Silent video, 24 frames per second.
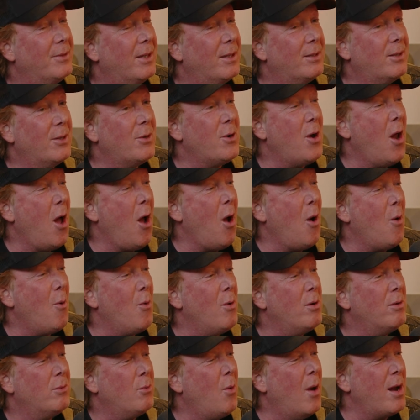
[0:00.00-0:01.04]
I said,
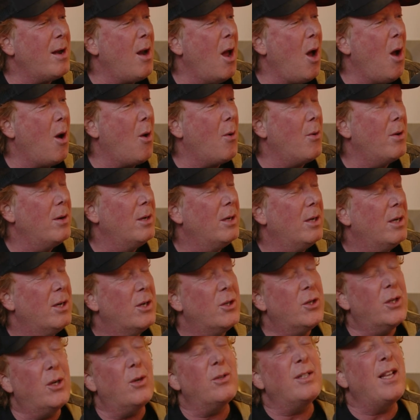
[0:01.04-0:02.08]
no. Why no?
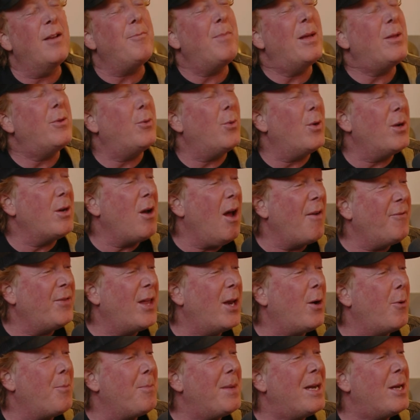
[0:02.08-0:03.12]
She goes, they've been through enough.
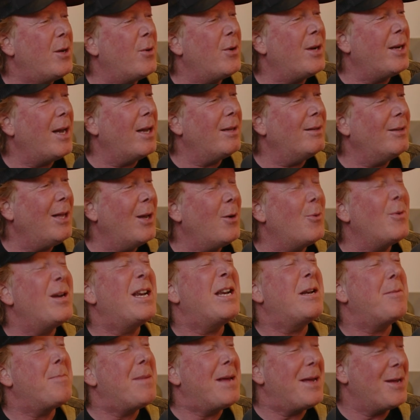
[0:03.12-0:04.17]
They don't need
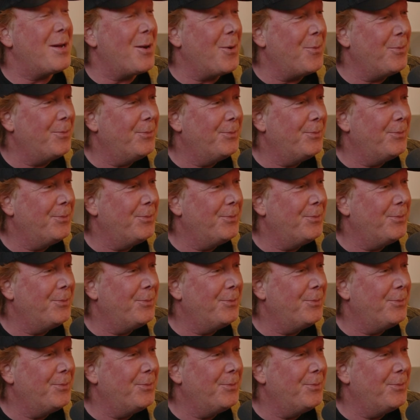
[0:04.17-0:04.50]
to meet you.